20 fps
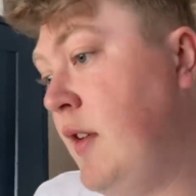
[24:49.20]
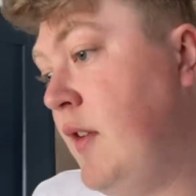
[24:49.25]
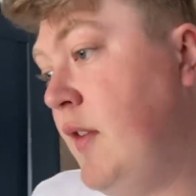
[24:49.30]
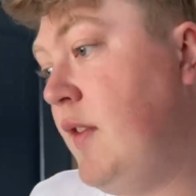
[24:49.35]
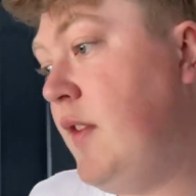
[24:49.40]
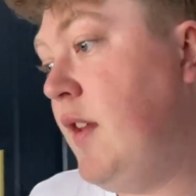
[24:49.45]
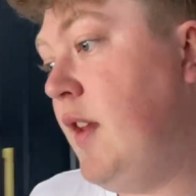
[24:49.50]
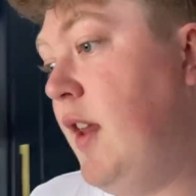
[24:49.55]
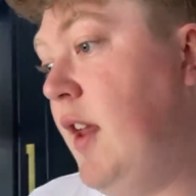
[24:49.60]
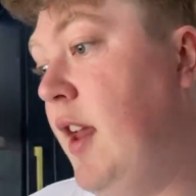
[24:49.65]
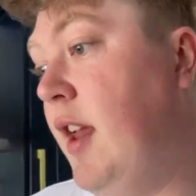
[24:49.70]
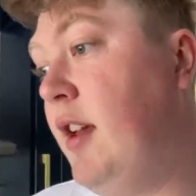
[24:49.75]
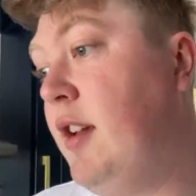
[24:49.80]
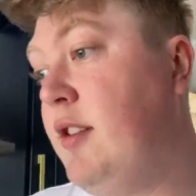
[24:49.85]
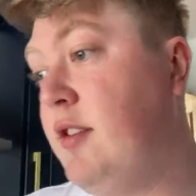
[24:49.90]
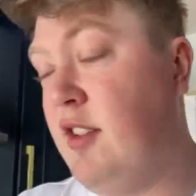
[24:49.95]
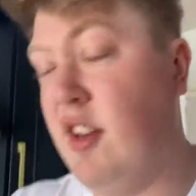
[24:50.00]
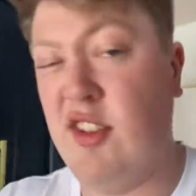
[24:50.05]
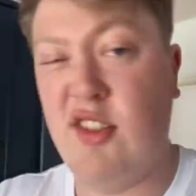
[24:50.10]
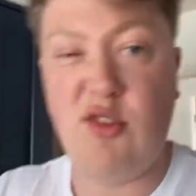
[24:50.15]
Yeah,
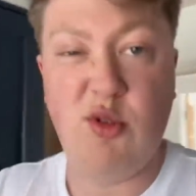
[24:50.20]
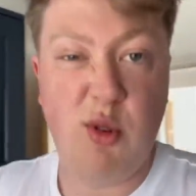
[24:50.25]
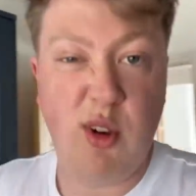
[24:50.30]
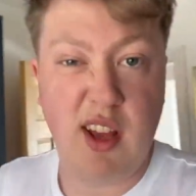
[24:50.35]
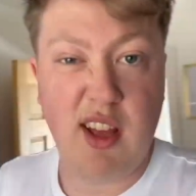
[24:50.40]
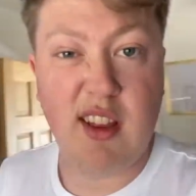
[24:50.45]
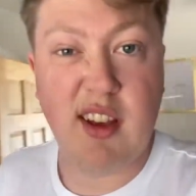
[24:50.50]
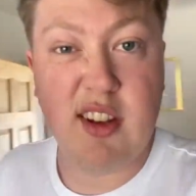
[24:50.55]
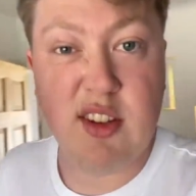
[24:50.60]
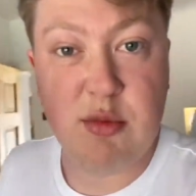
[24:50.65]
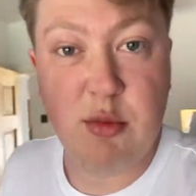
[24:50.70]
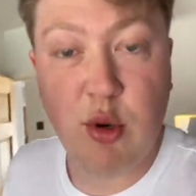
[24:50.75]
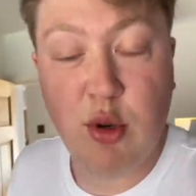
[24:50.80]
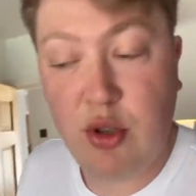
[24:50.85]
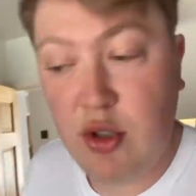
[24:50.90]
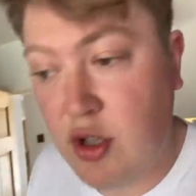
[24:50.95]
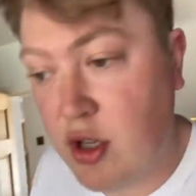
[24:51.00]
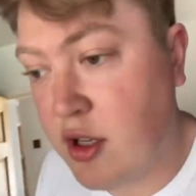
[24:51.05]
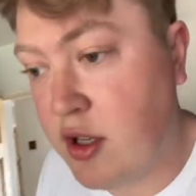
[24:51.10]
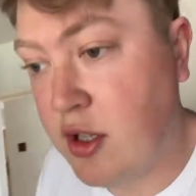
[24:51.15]
because I just don't like that as
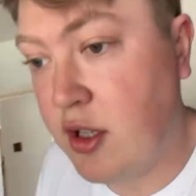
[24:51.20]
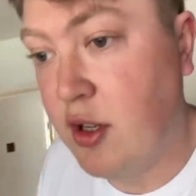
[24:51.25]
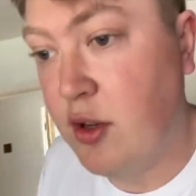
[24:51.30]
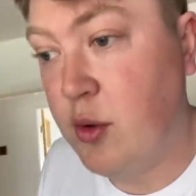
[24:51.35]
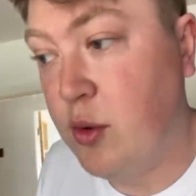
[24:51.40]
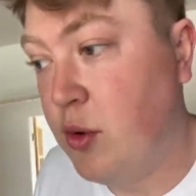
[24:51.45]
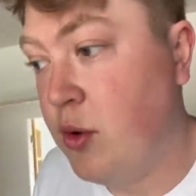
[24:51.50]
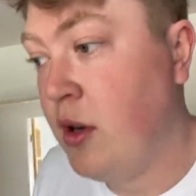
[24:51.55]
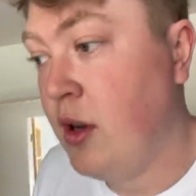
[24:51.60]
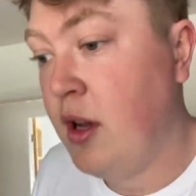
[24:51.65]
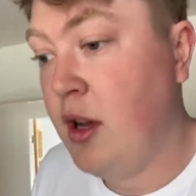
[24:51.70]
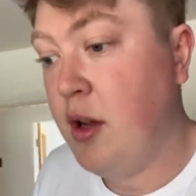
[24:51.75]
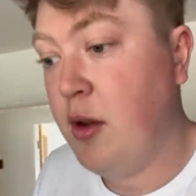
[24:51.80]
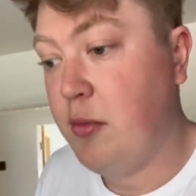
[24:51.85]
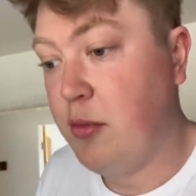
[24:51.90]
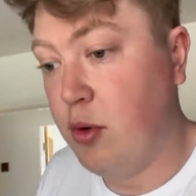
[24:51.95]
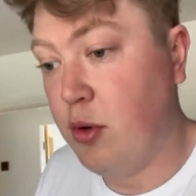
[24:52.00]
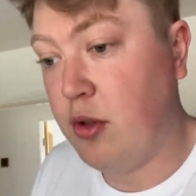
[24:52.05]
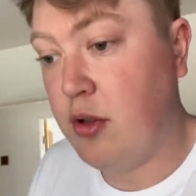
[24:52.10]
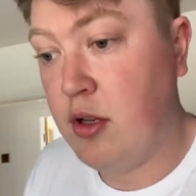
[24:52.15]
much, you know.
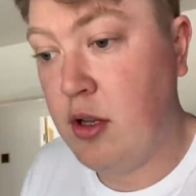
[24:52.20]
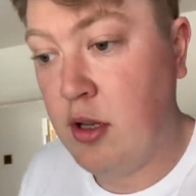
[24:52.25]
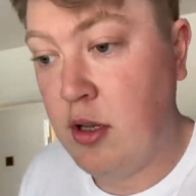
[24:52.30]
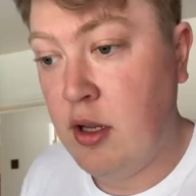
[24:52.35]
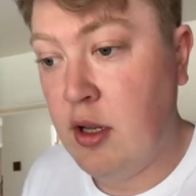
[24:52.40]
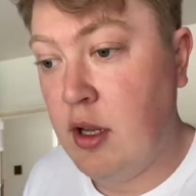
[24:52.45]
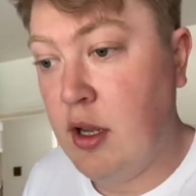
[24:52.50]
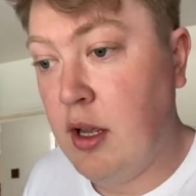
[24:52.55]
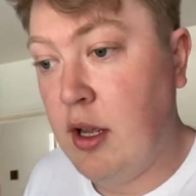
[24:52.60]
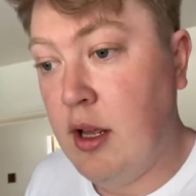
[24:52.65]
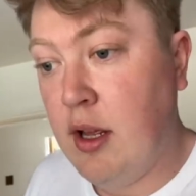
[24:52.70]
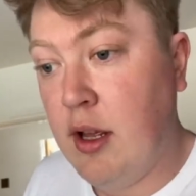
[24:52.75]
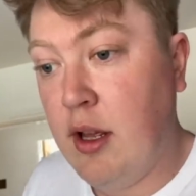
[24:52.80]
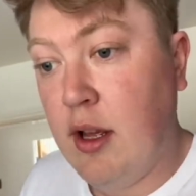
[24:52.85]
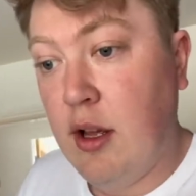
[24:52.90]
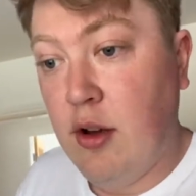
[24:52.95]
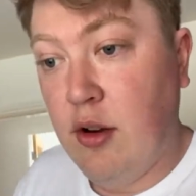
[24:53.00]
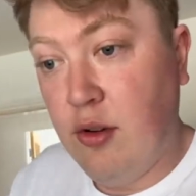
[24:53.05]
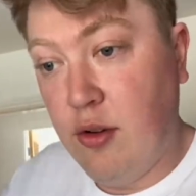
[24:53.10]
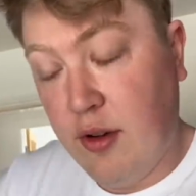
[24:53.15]
But
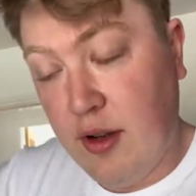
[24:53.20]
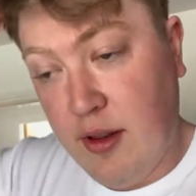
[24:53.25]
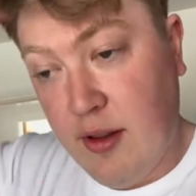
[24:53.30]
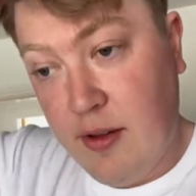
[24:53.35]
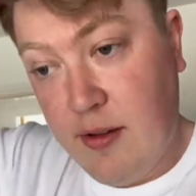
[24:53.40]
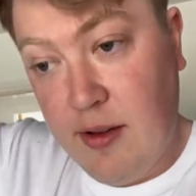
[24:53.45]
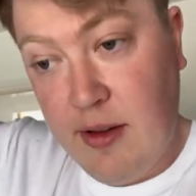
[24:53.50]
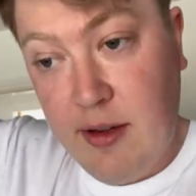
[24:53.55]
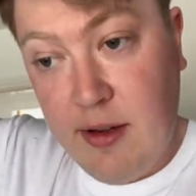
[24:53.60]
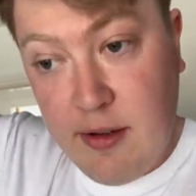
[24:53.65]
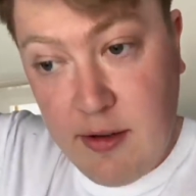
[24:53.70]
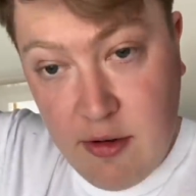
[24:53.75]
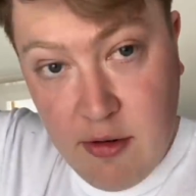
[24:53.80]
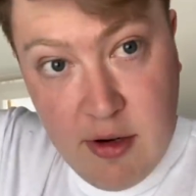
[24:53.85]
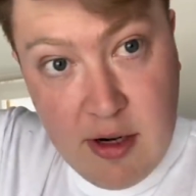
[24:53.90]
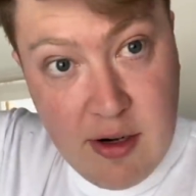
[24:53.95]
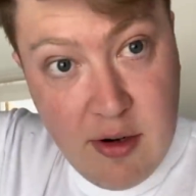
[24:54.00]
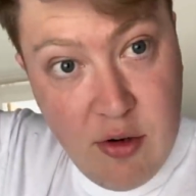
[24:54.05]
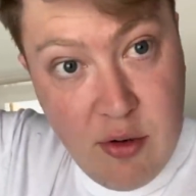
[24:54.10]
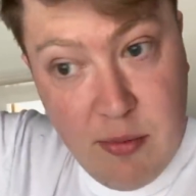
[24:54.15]
under the sink and
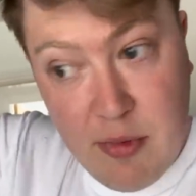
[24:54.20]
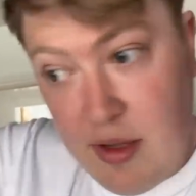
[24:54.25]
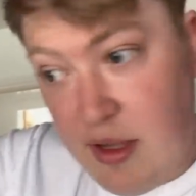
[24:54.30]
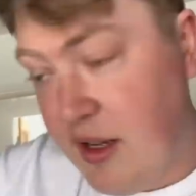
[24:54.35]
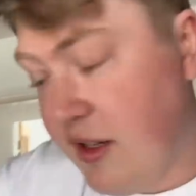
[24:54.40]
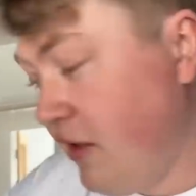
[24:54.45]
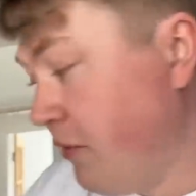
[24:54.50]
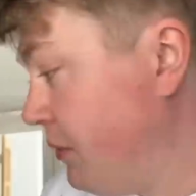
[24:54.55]
crap on with that.